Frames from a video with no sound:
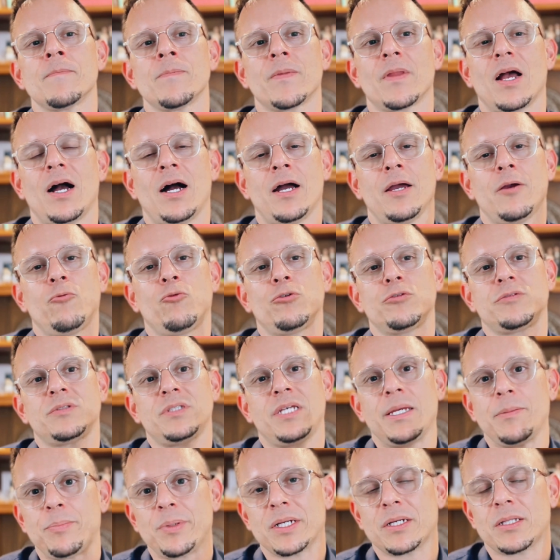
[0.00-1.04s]
I will
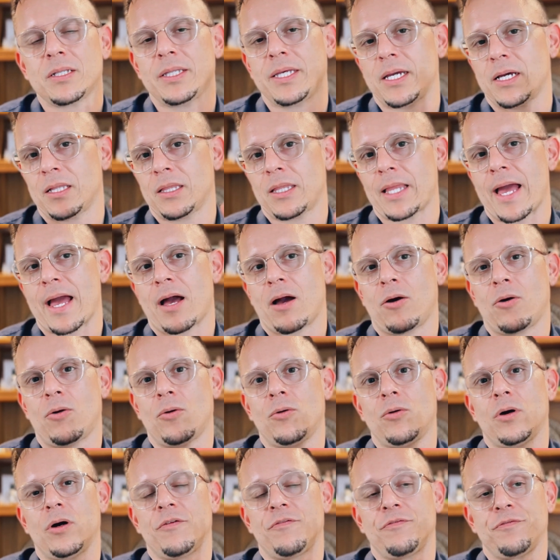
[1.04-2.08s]
typically allow
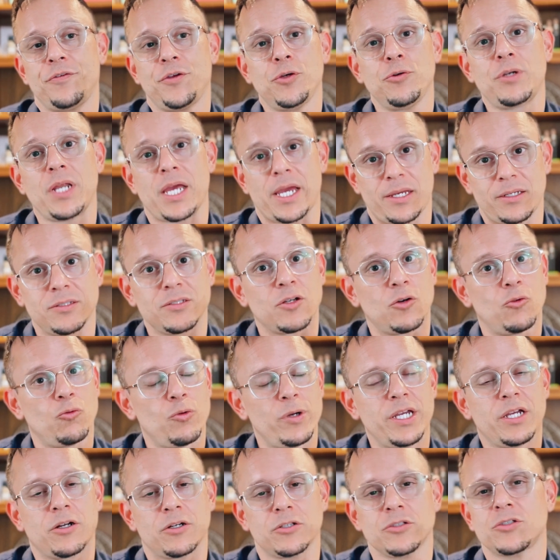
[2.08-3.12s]
a few days, a
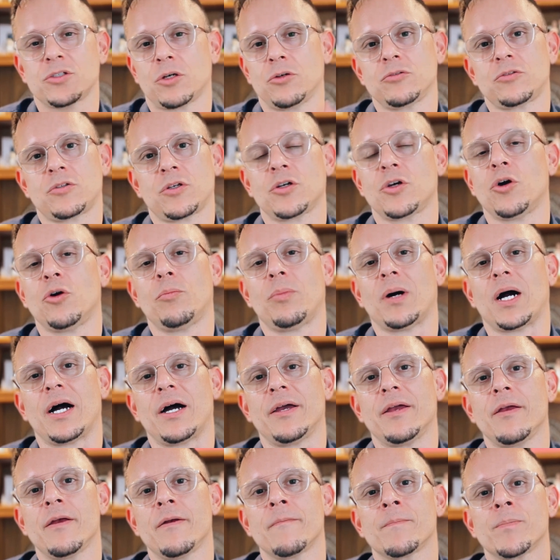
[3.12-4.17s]
week or so to go
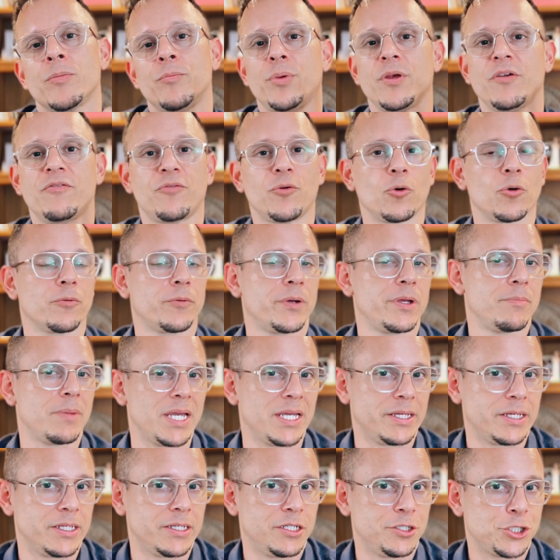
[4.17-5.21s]
by before we
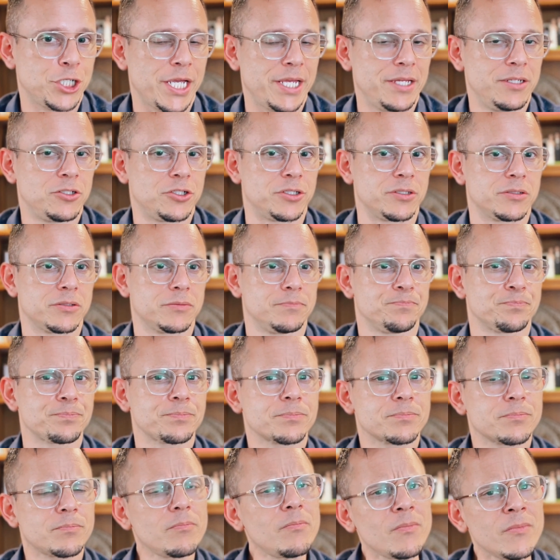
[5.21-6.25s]
make any changes.
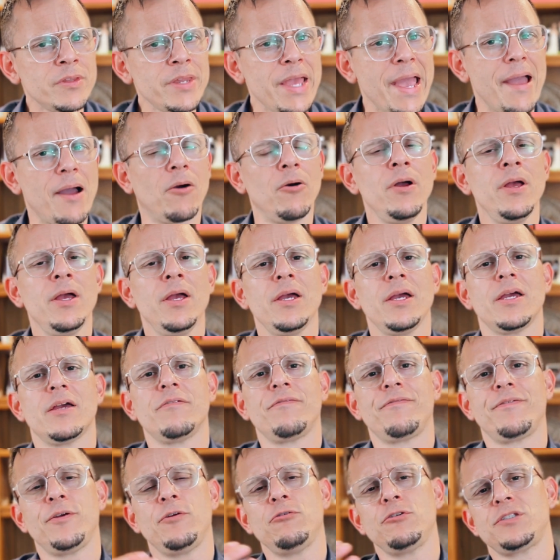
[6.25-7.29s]
Now,
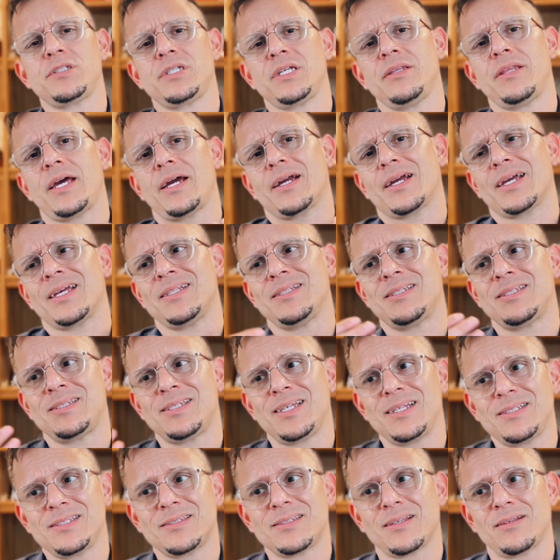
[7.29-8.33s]
if you see that
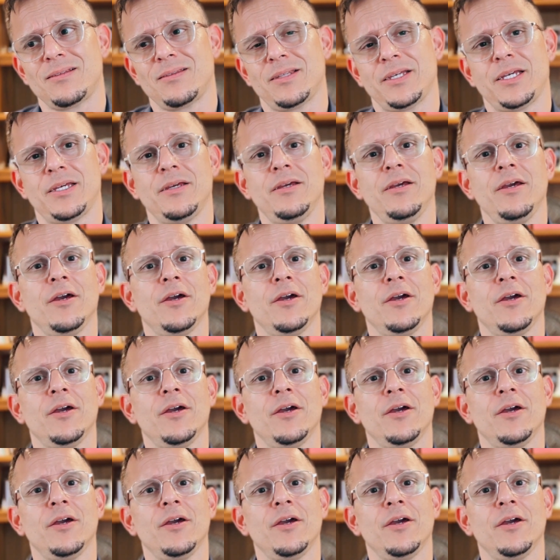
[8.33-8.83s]
consistently,